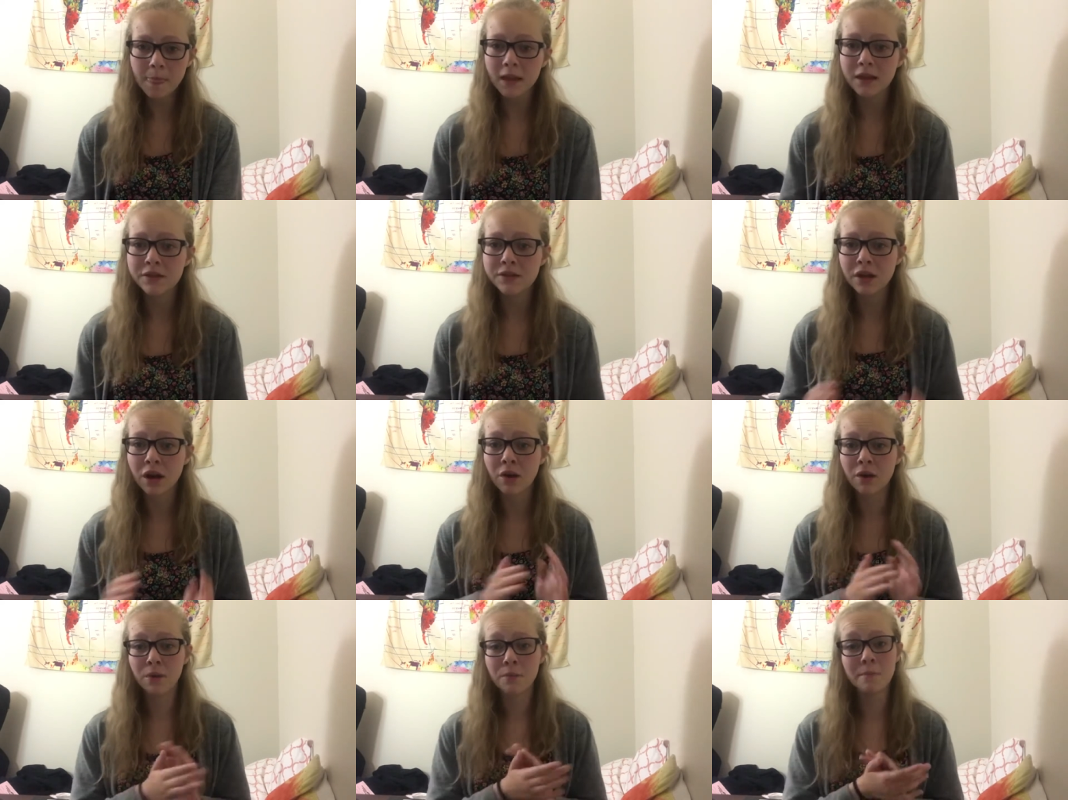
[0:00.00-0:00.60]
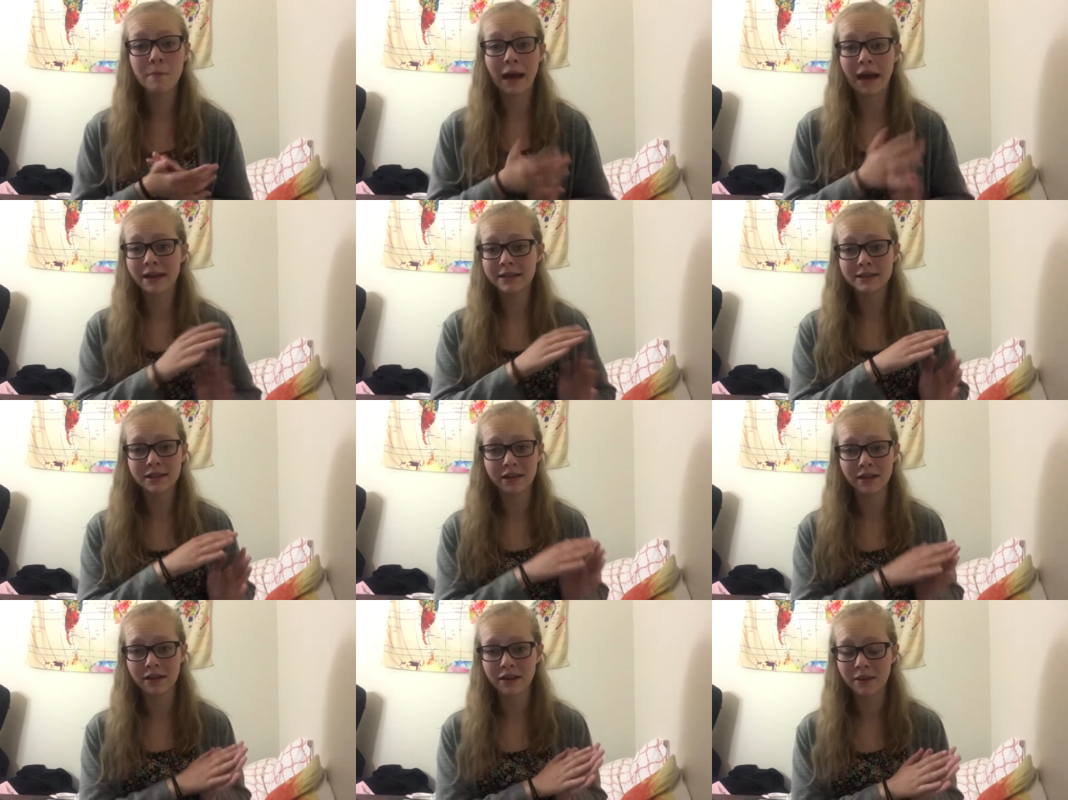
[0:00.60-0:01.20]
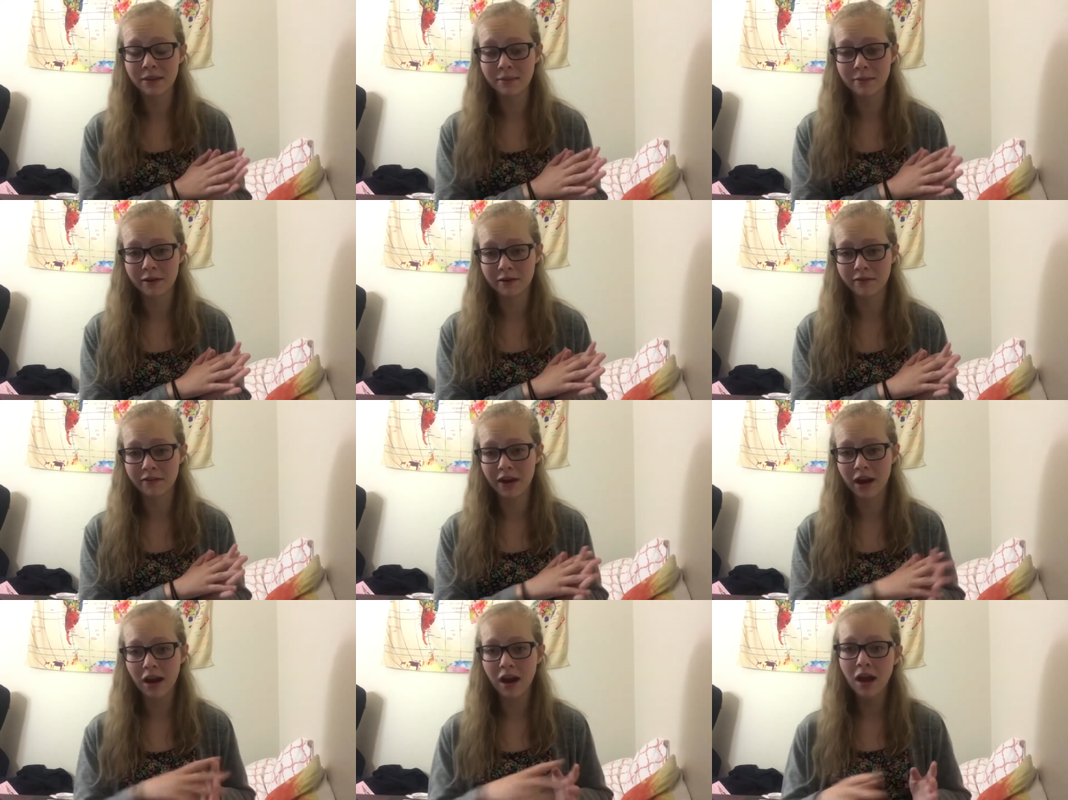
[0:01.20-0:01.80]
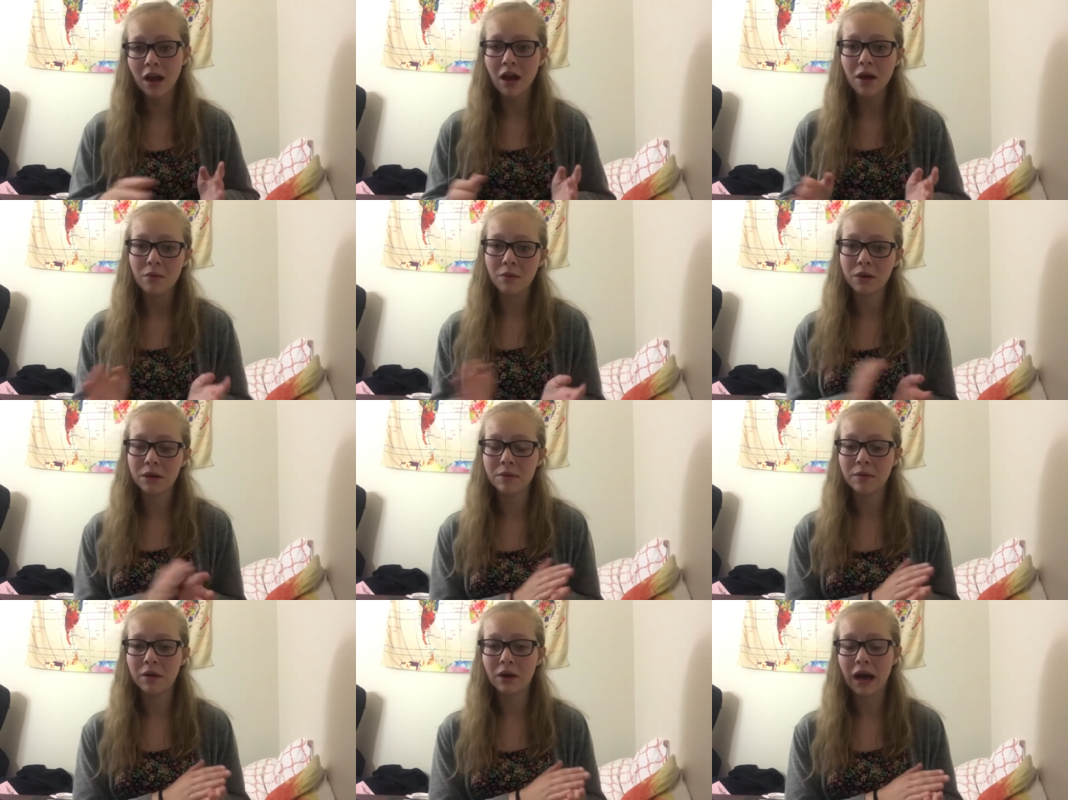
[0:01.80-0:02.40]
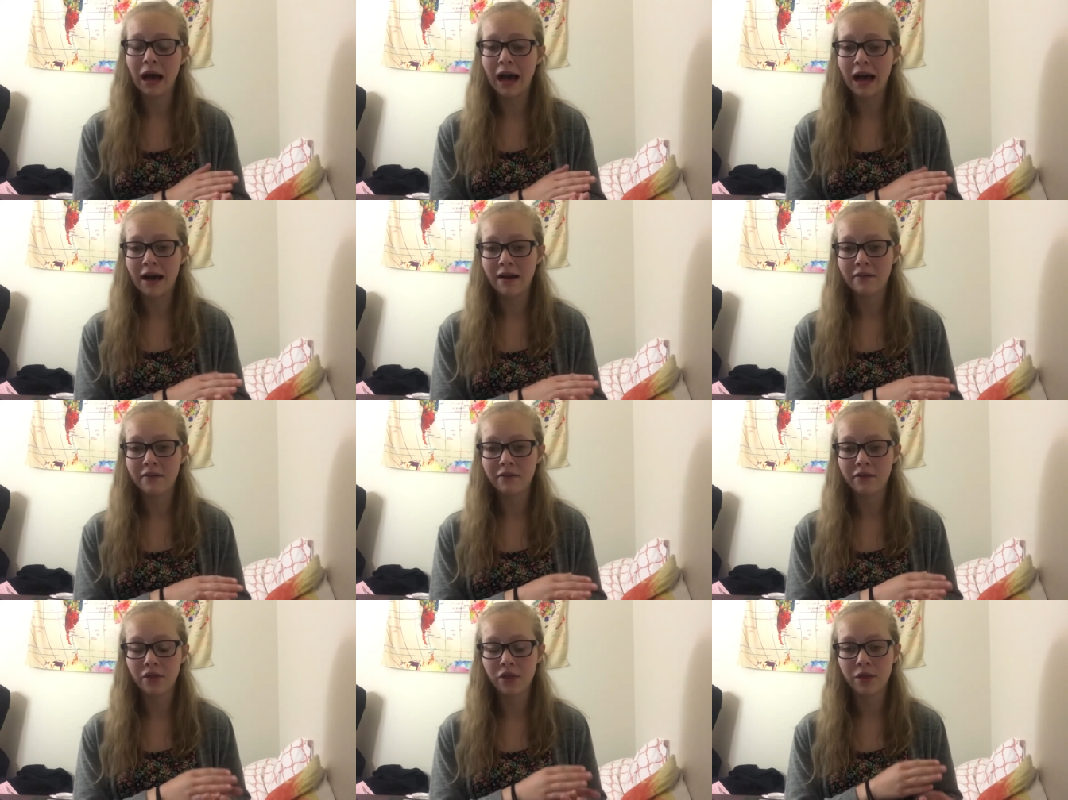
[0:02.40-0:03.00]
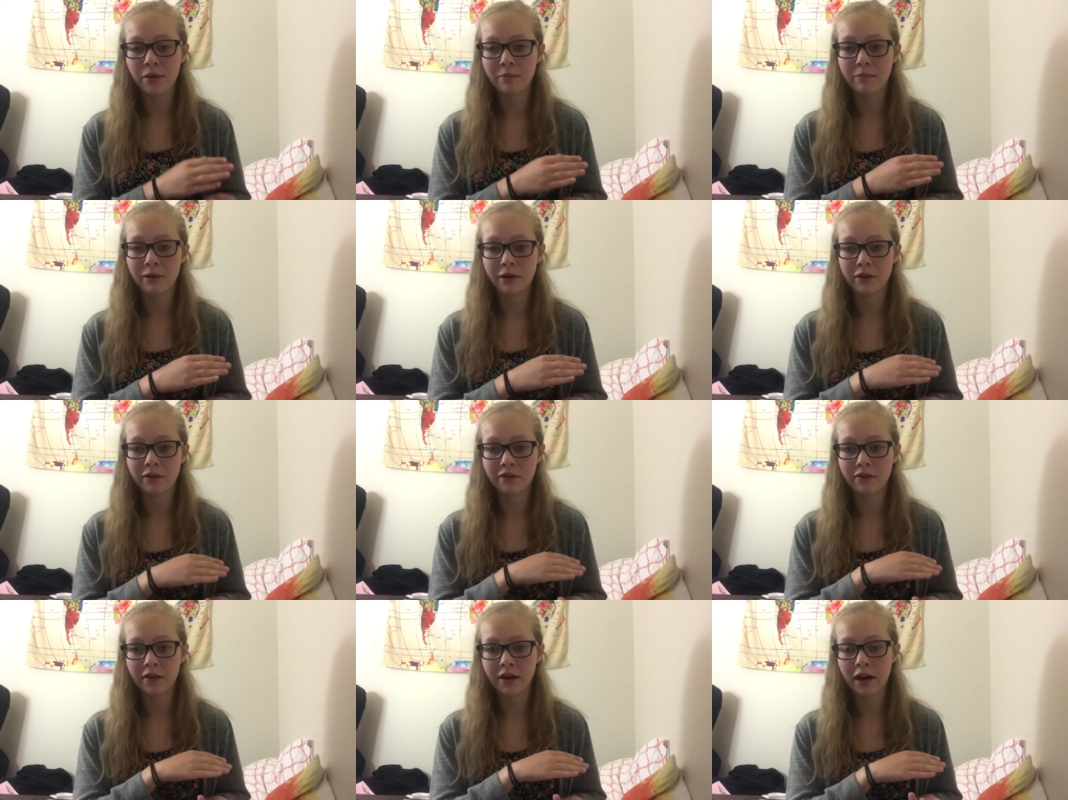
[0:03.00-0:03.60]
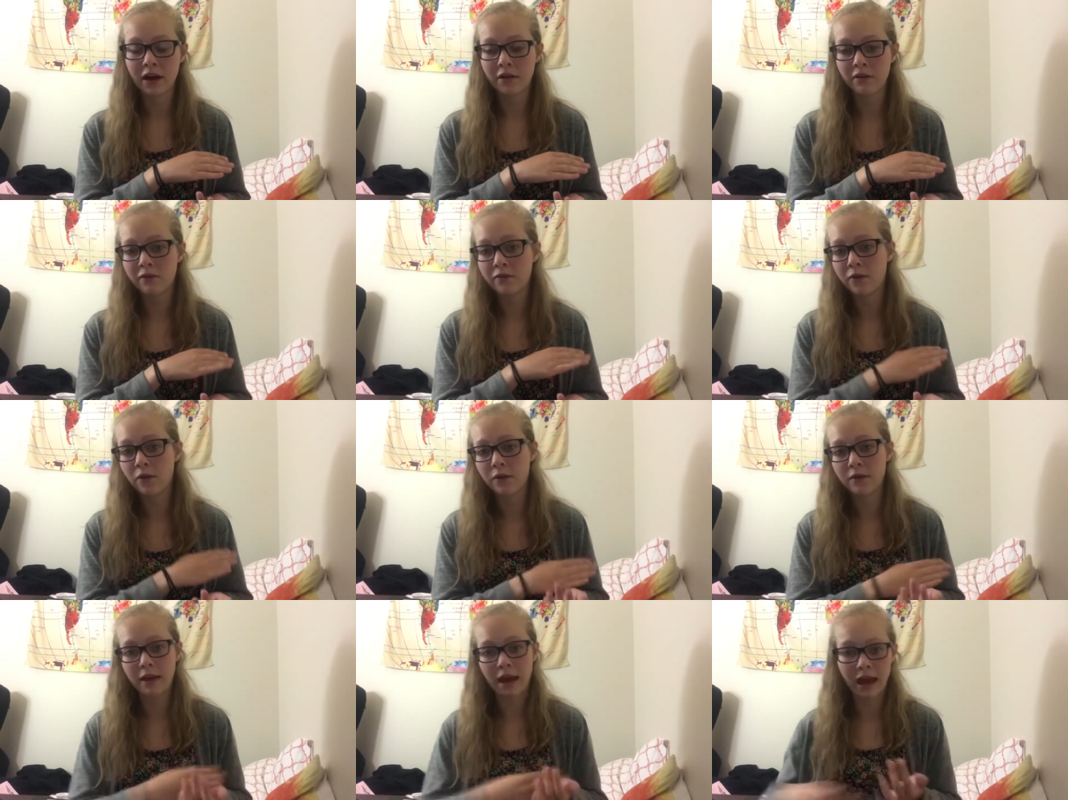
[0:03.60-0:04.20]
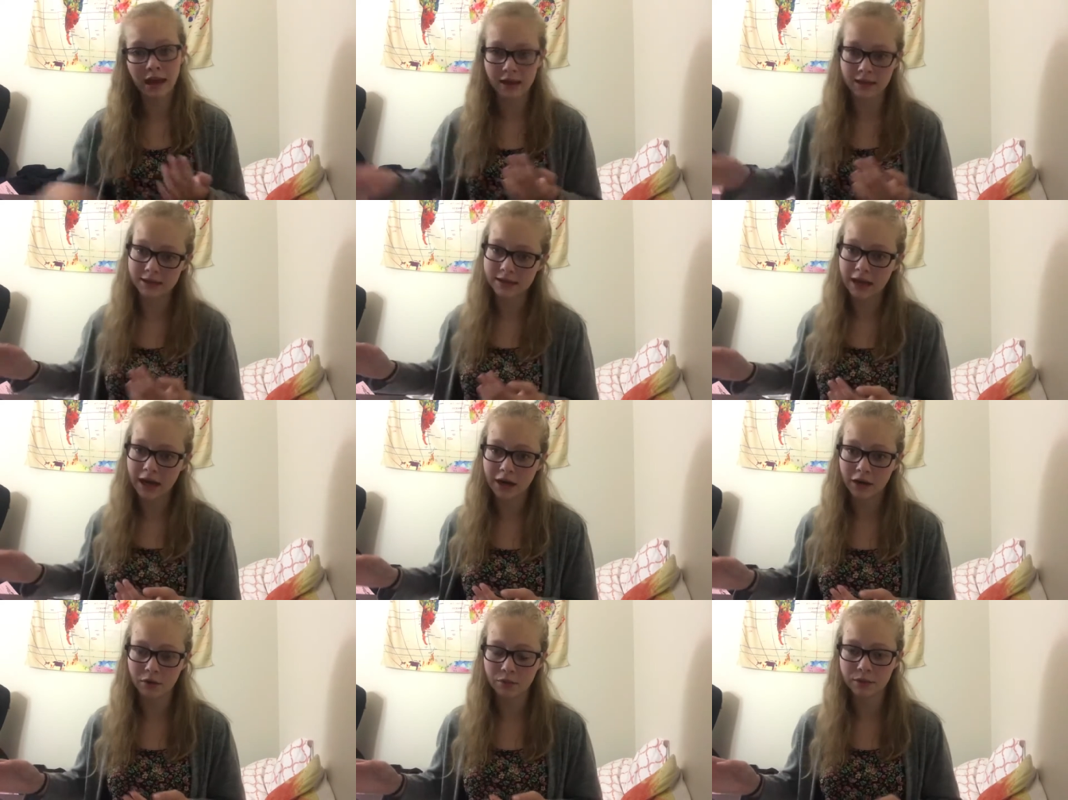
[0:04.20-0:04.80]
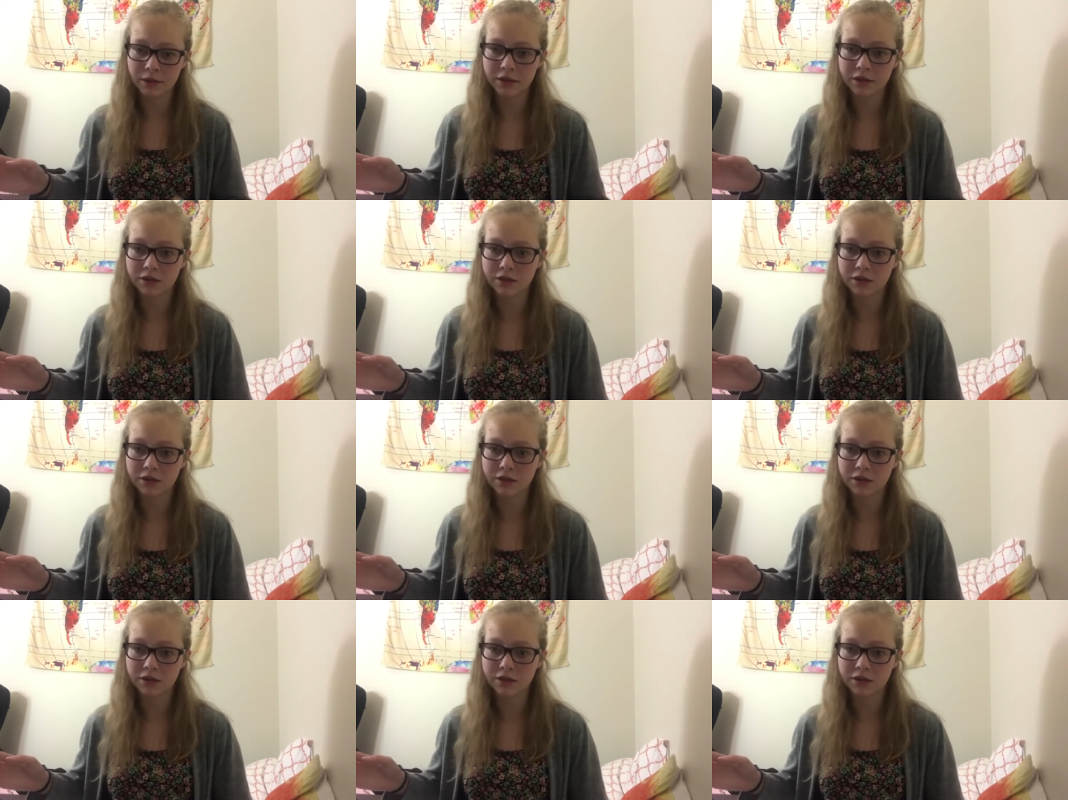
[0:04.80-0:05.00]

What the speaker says: So back to the book fair. We will have the book fair for that entire week.